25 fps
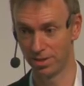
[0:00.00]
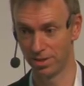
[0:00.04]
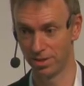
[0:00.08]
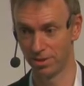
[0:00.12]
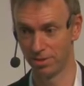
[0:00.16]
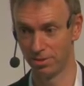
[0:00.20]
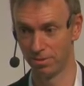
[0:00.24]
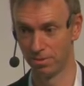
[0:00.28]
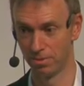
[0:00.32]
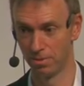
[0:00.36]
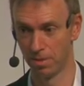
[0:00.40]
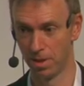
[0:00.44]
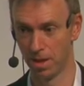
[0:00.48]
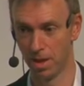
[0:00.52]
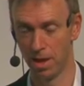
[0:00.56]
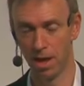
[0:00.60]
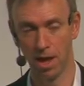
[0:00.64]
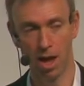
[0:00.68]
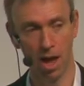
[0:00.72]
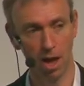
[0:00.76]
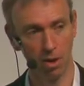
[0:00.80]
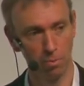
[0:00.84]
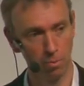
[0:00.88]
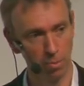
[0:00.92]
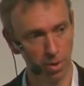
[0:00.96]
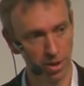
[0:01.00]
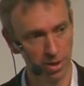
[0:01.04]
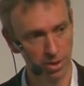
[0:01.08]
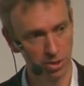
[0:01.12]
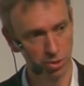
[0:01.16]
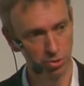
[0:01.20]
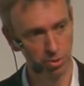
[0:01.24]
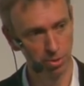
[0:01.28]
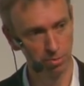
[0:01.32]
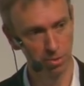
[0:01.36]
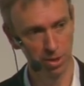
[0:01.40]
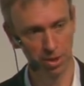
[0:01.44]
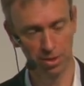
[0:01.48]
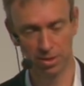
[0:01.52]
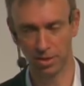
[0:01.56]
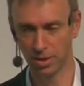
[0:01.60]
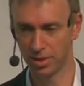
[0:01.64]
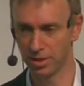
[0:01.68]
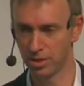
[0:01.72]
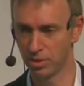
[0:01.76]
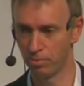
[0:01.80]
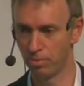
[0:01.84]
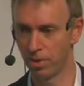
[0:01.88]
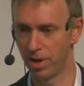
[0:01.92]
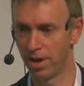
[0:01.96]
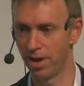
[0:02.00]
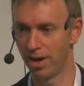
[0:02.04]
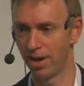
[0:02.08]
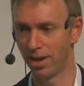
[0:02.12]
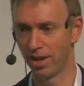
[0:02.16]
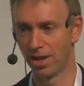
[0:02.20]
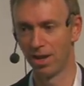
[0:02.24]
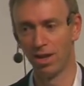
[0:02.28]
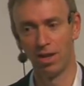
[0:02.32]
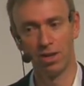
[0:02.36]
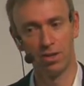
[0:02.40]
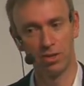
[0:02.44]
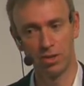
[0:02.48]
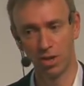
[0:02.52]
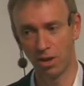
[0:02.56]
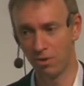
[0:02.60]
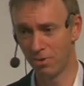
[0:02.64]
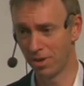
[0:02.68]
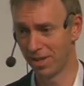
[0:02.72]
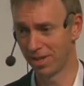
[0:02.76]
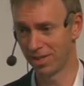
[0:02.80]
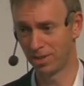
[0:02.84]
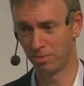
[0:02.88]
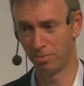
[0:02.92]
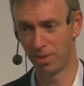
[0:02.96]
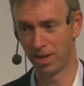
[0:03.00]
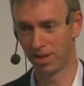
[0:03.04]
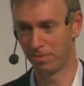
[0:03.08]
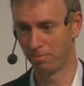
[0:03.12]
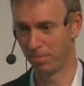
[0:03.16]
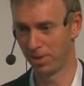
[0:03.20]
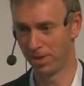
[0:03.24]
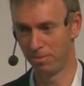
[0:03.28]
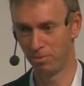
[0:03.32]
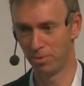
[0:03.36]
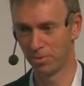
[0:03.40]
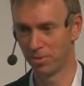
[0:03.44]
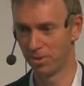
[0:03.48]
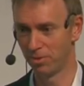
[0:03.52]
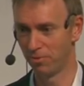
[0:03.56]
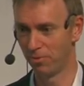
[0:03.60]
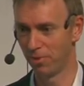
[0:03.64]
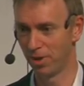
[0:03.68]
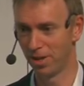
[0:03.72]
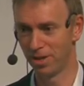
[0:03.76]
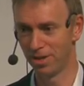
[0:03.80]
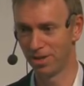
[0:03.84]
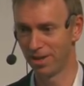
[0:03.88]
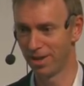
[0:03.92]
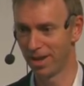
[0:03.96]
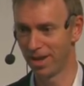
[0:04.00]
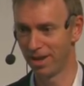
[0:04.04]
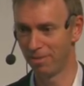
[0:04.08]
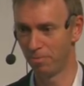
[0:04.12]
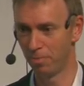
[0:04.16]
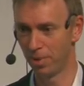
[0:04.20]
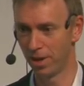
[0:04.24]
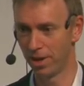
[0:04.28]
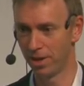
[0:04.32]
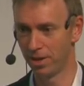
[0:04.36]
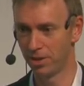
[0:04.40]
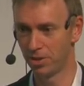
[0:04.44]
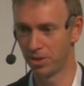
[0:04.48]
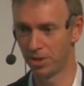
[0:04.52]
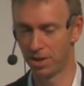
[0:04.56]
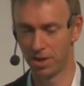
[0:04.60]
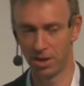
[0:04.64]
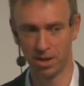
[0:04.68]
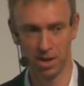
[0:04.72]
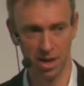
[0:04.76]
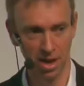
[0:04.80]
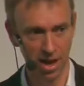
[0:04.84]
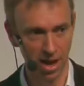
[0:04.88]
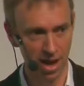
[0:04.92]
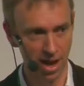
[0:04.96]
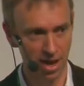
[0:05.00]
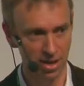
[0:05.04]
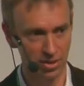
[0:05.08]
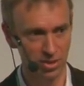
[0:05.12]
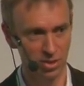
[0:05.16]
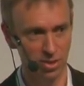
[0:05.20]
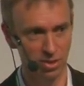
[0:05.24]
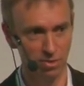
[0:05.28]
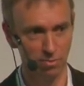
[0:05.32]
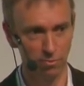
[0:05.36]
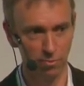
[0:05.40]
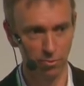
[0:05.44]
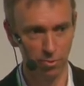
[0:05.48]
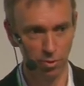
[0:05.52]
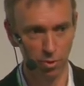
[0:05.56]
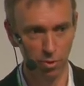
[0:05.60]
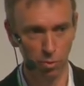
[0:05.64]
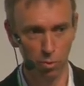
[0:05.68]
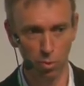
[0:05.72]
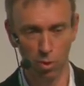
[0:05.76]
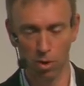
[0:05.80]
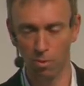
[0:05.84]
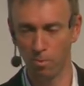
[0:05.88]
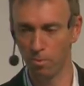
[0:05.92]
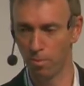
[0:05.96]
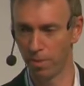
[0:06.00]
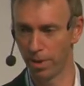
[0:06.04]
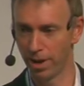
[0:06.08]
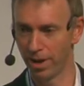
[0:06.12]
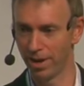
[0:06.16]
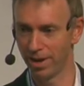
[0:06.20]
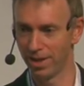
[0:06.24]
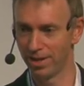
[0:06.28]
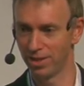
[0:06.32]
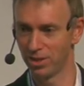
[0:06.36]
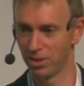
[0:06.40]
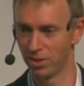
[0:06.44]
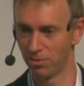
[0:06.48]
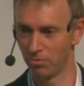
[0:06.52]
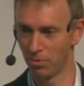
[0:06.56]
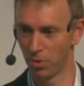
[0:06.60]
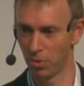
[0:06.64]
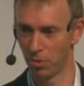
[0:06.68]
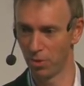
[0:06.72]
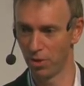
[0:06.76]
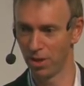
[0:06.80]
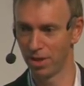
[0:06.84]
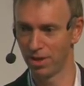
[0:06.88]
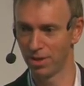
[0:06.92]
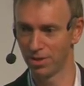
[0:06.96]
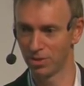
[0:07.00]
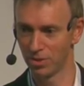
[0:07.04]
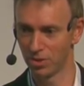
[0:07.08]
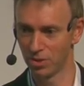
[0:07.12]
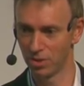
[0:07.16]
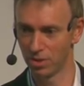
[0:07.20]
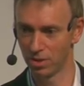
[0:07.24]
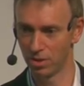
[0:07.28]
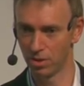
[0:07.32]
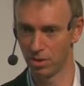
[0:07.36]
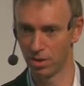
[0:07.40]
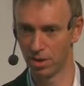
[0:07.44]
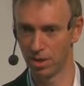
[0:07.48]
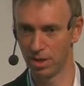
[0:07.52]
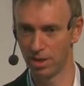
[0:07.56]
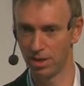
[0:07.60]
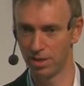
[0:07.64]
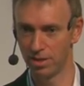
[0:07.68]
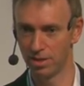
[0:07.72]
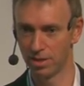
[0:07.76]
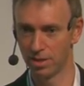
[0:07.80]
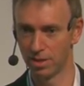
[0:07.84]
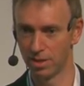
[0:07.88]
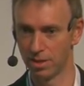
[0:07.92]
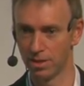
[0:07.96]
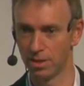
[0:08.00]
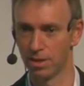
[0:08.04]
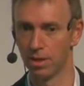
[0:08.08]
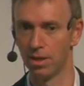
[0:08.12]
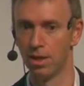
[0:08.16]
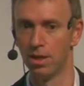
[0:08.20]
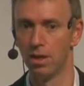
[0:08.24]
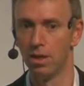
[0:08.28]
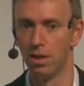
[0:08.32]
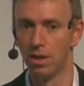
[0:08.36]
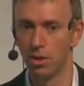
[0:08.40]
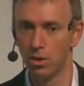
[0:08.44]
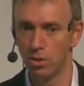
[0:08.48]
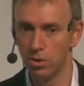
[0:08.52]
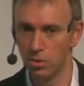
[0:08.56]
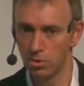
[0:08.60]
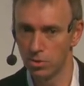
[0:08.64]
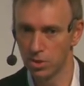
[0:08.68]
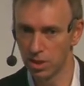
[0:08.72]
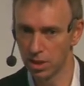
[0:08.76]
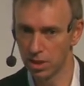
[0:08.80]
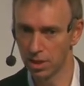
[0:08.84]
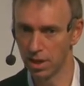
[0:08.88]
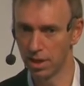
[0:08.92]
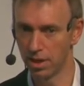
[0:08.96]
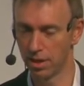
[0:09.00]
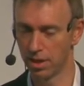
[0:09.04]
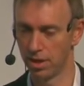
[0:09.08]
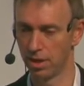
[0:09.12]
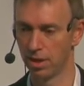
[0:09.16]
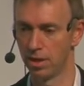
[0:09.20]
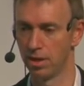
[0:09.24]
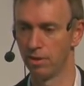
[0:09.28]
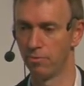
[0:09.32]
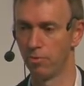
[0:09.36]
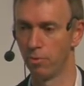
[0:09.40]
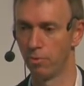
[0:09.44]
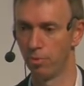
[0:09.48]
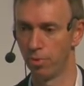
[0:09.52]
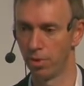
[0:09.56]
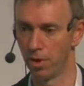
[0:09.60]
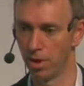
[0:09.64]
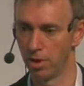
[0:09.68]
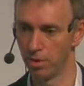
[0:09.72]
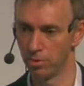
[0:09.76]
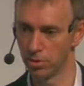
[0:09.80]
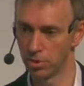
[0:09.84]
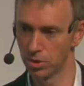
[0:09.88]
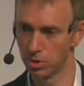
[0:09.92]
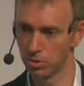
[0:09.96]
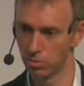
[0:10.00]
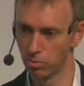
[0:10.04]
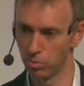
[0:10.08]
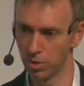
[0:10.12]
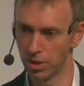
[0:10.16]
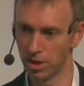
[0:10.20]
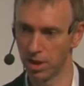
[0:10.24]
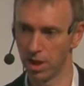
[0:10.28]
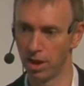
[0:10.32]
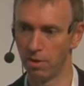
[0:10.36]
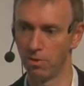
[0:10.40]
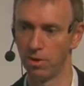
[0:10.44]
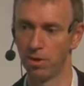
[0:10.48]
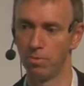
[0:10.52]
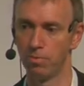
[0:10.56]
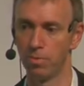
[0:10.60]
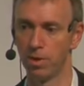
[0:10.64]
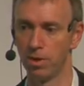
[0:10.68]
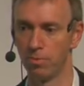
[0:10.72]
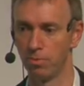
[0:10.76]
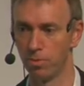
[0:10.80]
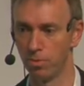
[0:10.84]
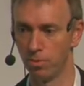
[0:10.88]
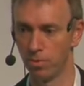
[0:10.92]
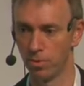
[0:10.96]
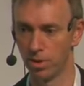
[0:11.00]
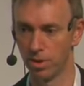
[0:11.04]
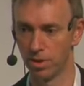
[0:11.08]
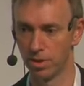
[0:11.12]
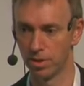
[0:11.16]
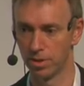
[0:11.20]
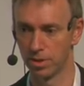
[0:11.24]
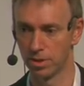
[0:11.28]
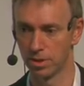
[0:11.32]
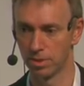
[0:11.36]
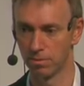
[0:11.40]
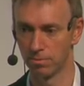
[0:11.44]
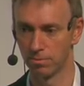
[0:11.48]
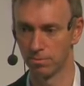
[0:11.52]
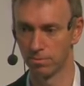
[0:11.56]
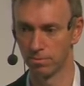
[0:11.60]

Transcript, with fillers: do. And by trimming things back, don't expect people to fill in an eight pager. Ask them for the one page of the things that are needed. Using that kind of approach, we carried people with us.